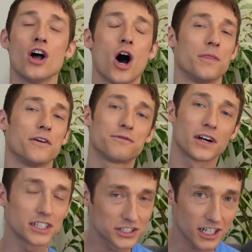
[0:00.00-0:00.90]
on the
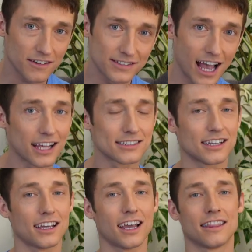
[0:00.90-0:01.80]
first year of
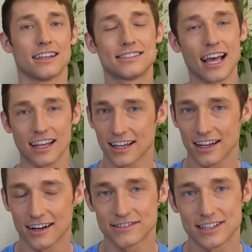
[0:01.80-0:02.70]
Sassy and the second
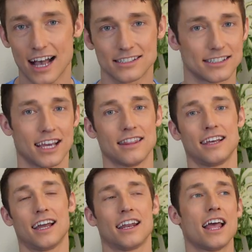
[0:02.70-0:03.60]
year of Sassy, and
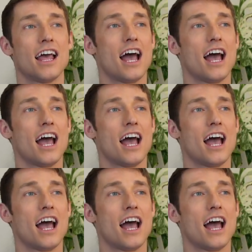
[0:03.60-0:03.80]
then